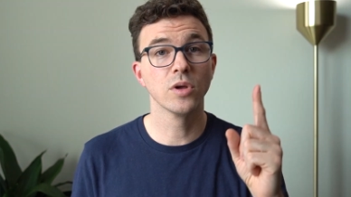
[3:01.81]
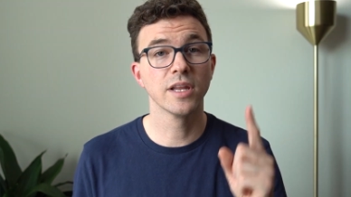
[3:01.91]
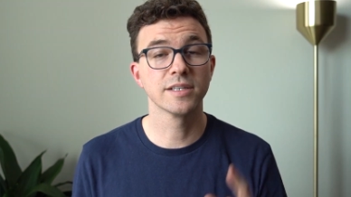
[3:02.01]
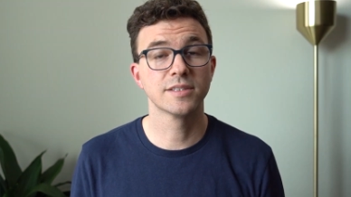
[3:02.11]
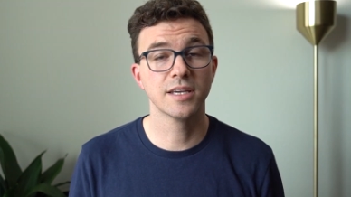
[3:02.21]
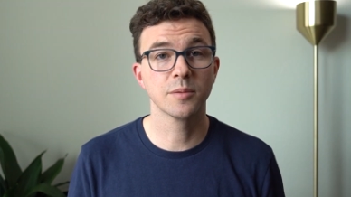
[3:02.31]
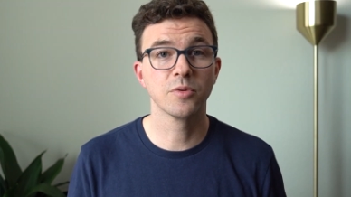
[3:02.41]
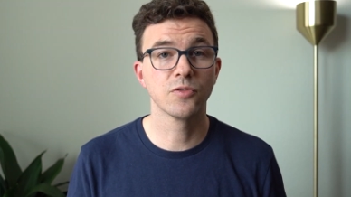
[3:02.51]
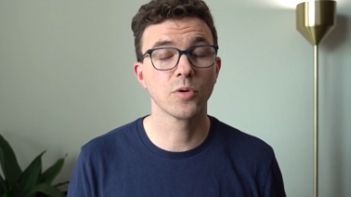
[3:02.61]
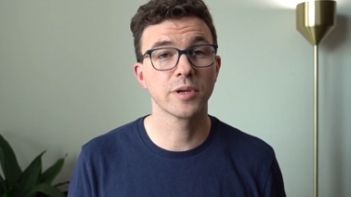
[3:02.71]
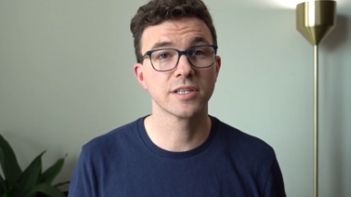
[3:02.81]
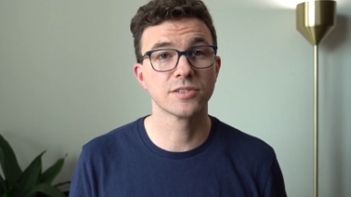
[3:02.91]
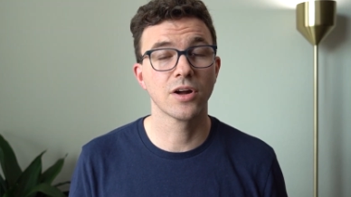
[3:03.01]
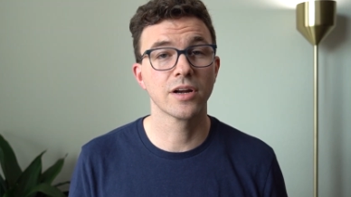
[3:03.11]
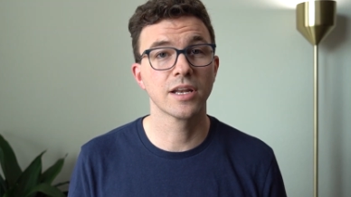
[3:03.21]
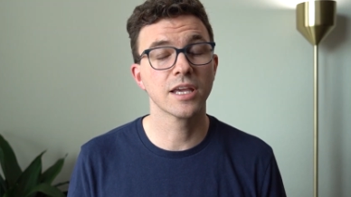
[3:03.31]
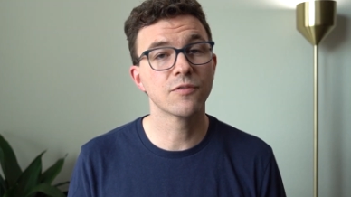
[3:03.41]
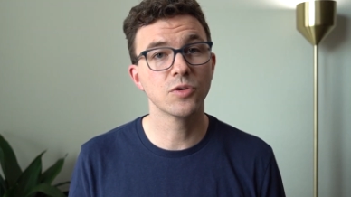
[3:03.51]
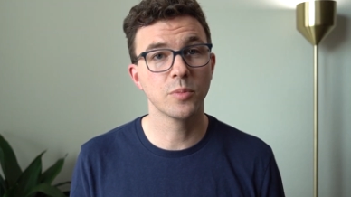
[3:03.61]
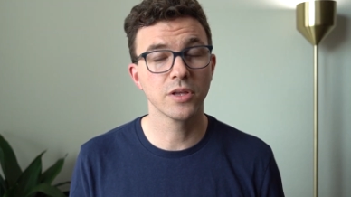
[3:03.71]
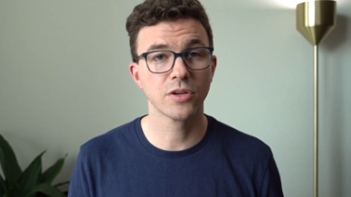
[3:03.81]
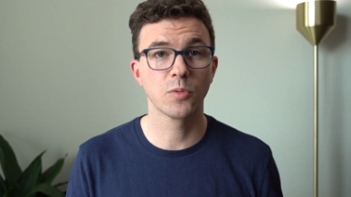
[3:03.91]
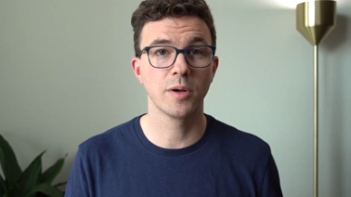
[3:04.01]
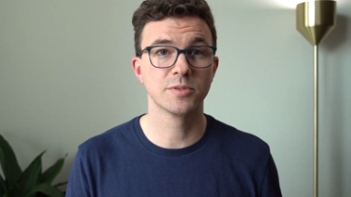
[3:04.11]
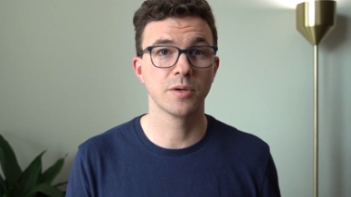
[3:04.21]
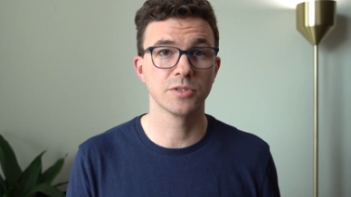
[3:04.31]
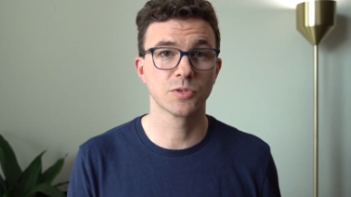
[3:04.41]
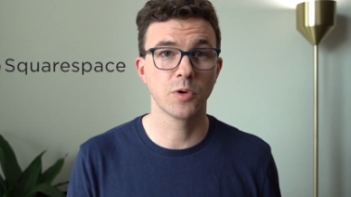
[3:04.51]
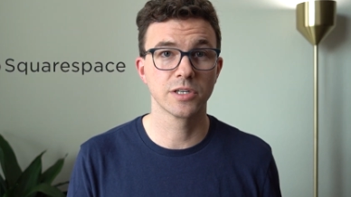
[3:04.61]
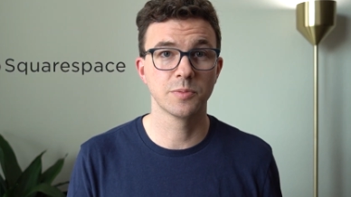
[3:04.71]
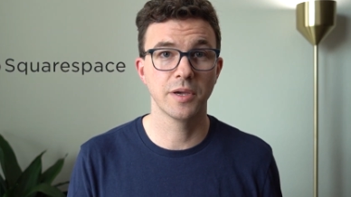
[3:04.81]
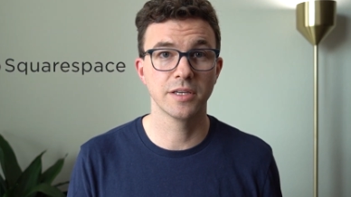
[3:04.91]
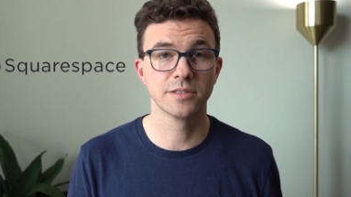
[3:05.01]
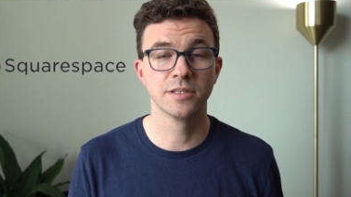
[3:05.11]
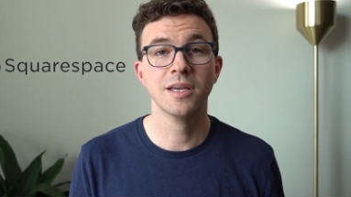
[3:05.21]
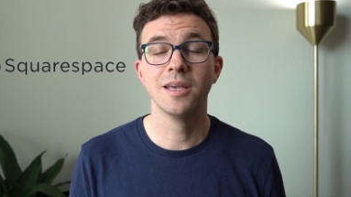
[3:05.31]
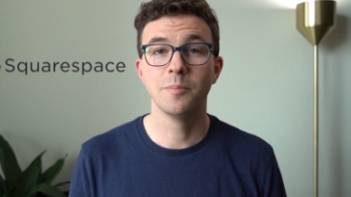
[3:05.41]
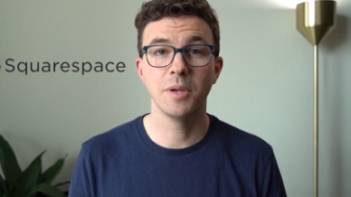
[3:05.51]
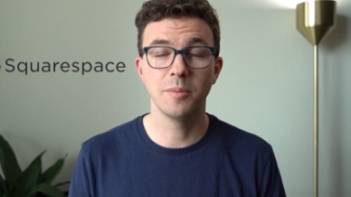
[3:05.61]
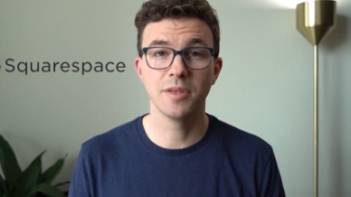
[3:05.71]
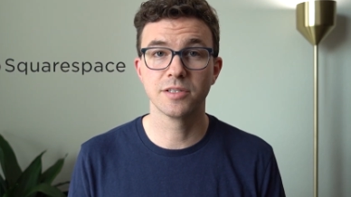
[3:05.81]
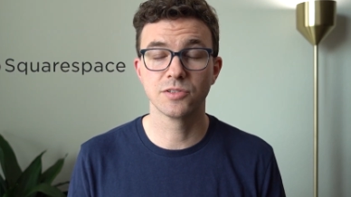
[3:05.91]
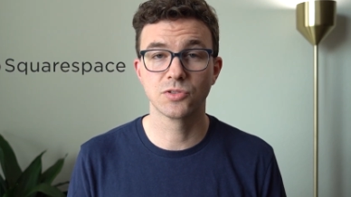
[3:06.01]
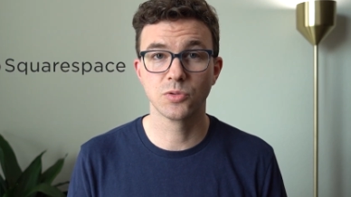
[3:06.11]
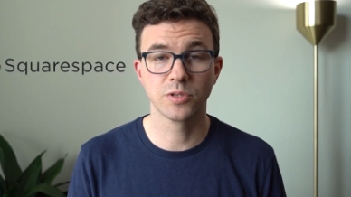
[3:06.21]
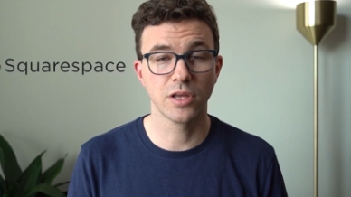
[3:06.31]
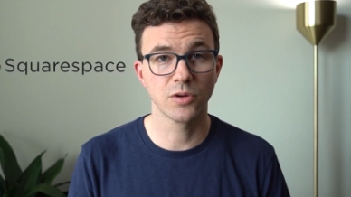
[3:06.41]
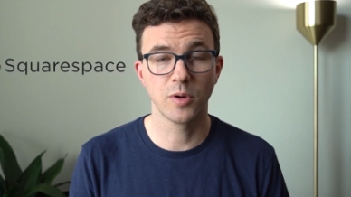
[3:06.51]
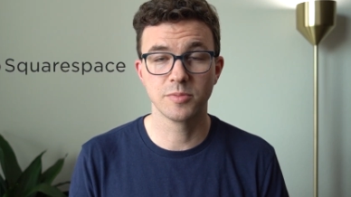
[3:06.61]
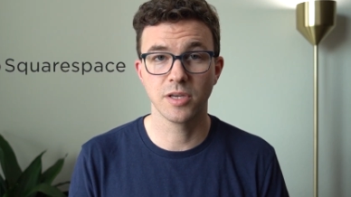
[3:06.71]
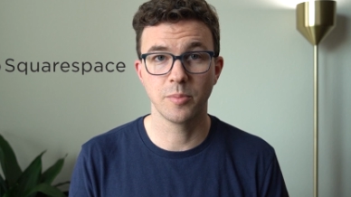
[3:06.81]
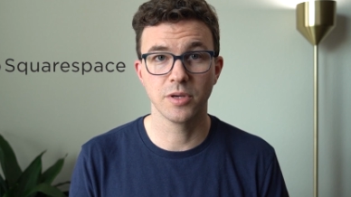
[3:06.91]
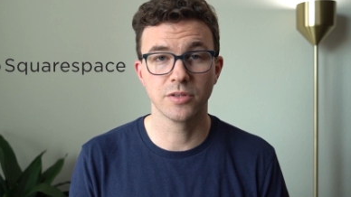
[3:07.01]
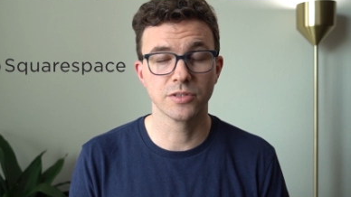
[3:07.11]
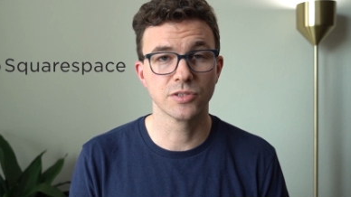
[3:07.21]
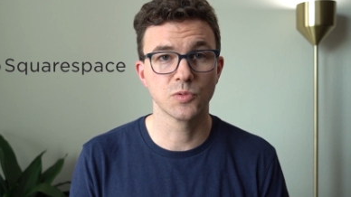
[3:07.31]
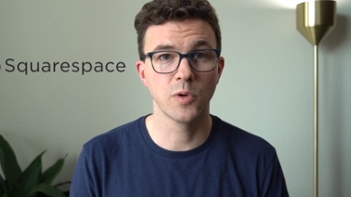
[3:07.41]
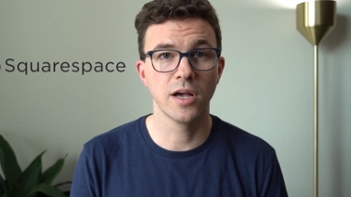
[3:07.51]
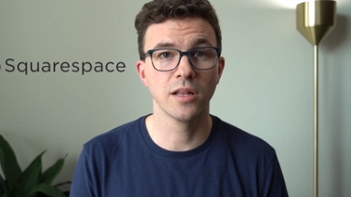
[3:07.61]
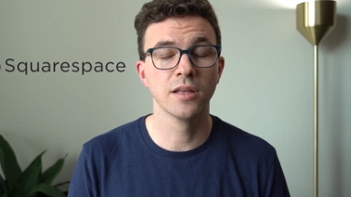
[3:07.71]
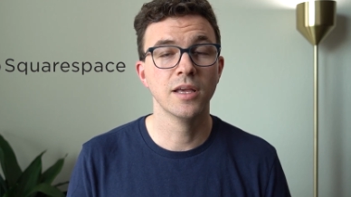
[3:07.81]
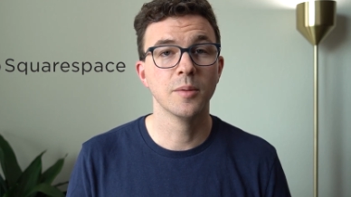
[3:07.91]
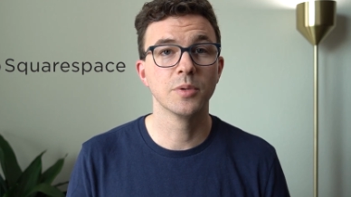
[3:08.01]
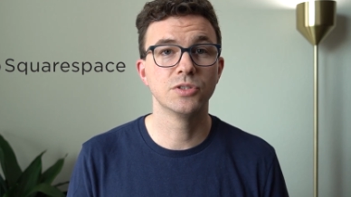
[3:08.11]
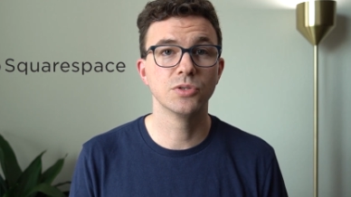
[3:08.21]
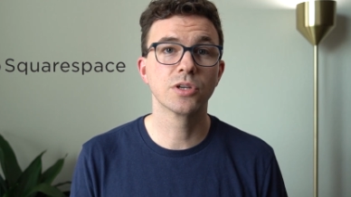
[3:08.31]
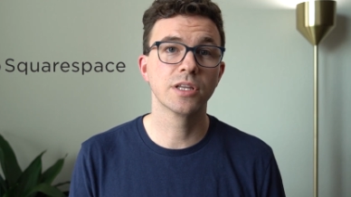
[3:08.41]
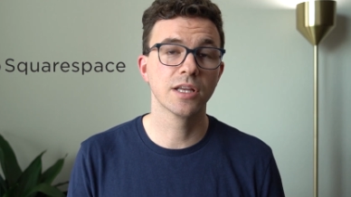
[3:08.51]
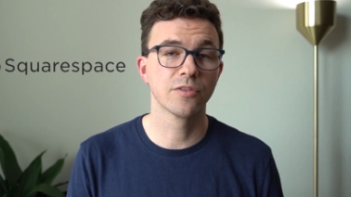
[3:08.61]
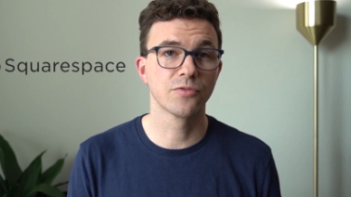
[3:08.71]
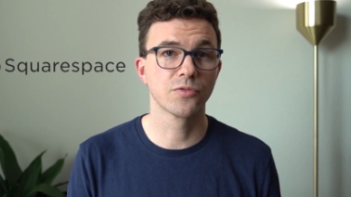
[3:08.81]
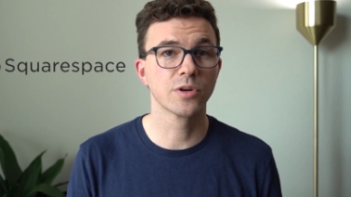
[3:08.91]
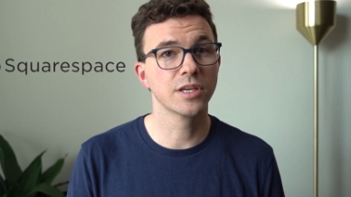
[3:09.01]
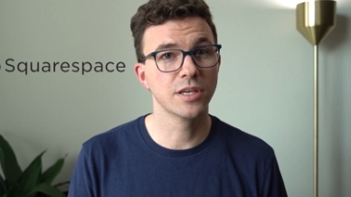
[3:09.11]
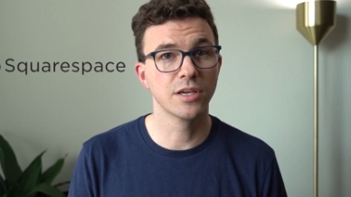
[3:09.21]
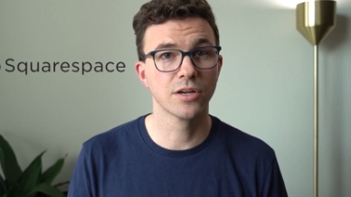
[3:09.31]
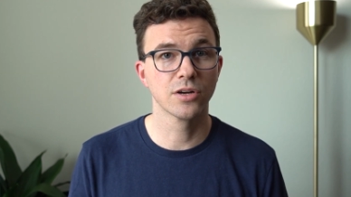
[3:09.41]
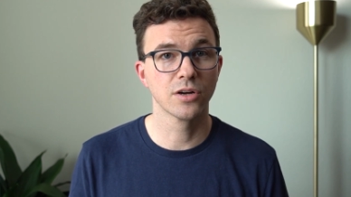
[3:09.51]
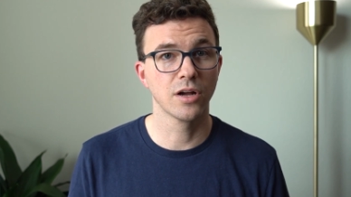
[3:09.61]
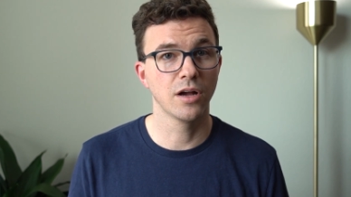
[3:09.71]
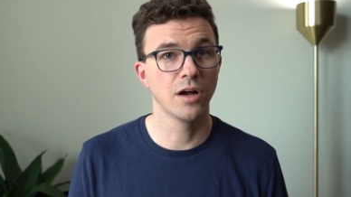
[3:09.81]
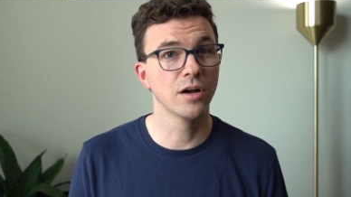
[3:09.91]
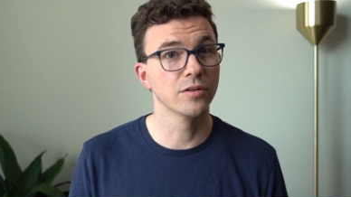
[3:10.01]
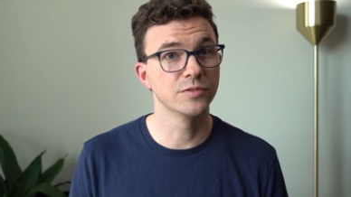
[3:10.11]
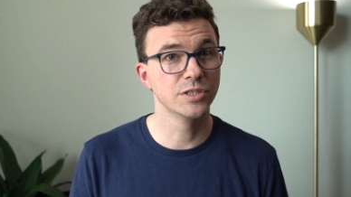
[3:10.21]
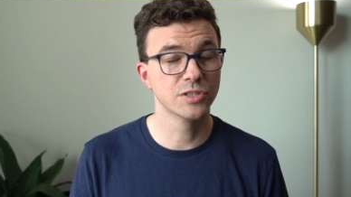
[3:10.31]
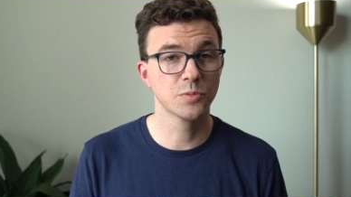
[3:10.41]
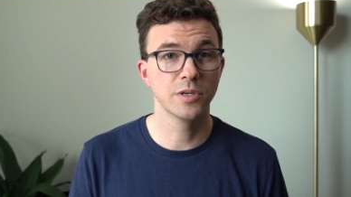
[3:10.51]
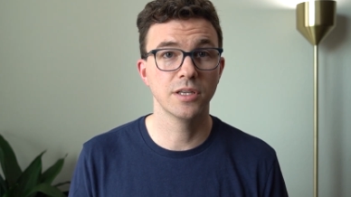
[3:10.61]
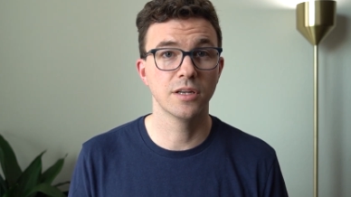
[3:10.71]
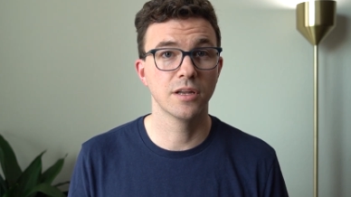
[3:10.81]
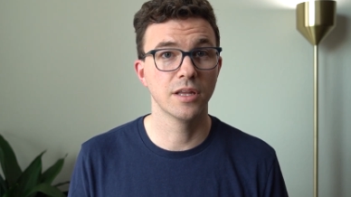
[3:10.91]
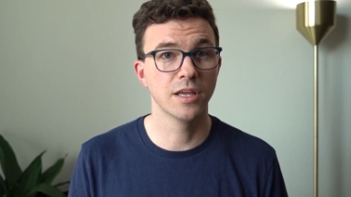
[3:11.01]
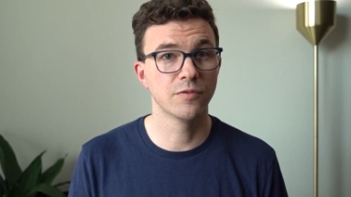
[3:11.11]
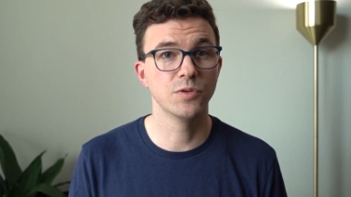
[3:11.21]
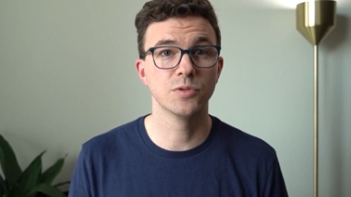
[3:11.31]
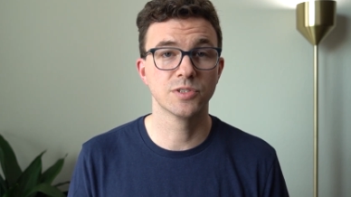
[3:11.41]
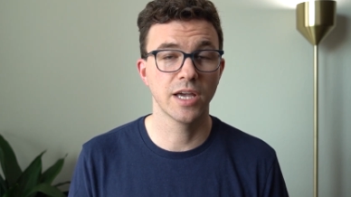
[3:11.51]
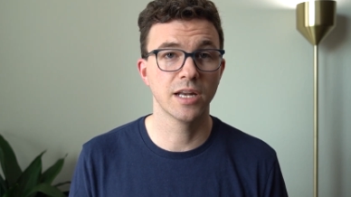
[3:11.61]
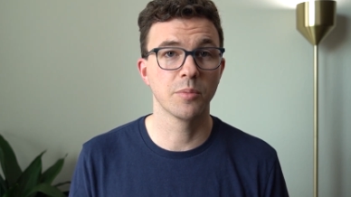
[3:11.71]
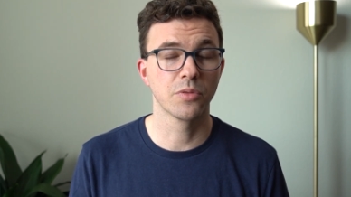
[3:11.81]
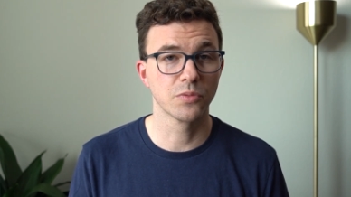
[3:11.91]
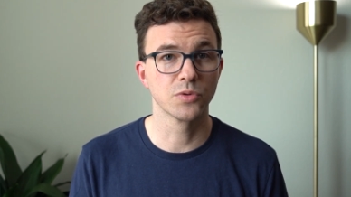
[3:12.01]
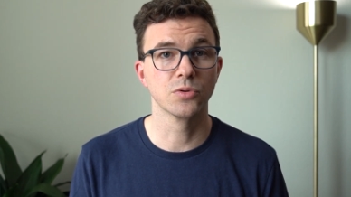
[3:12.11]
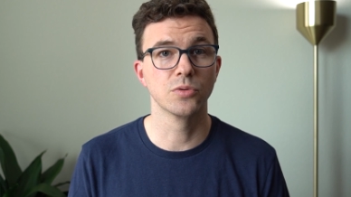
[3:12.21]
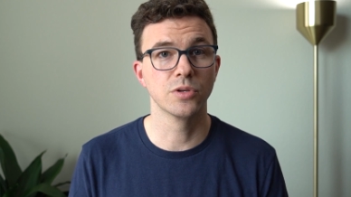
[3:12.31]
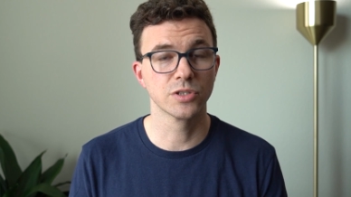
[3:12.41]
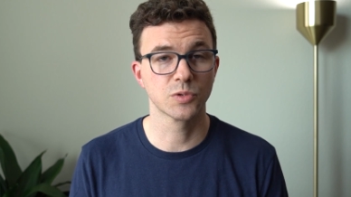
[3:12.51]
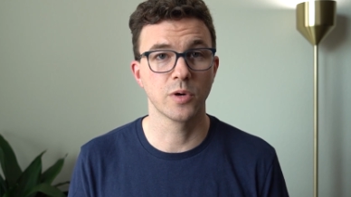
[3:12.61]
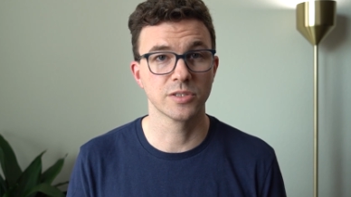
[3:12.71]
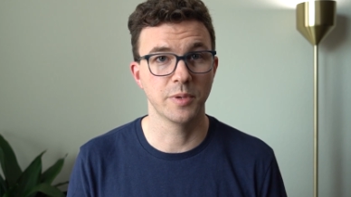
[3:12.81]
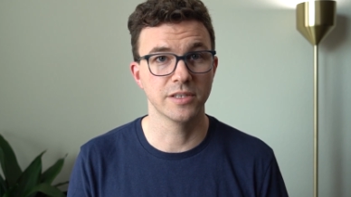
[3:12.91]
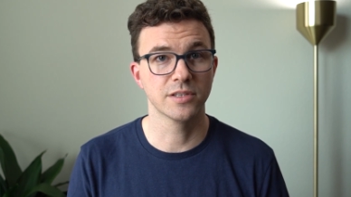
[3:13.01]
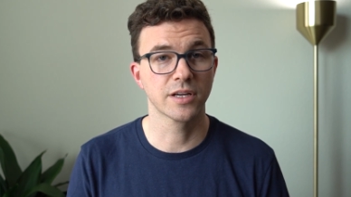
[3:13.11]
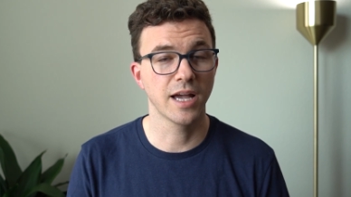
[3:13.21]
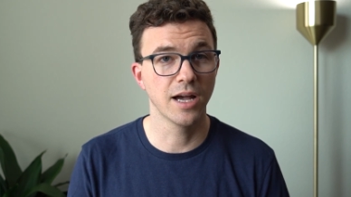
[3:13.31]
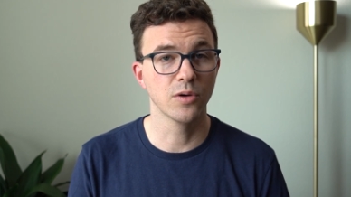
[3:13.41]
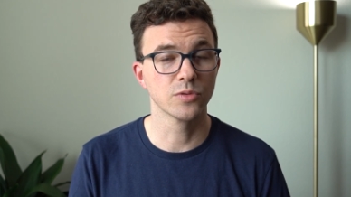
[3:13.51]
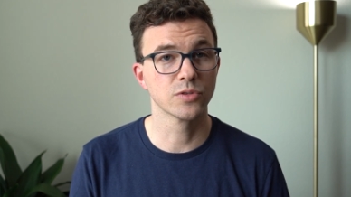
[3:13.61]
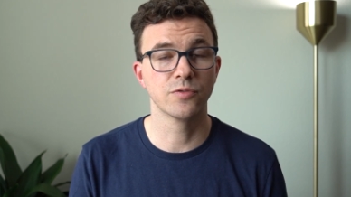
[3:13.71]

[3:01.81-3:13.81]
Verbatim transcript: One last thing before we get started, if you built your website with Squarespace, maybe this is true with other website builders as well, but you could get a free year of G Suite if you sign up through your Squarespace account.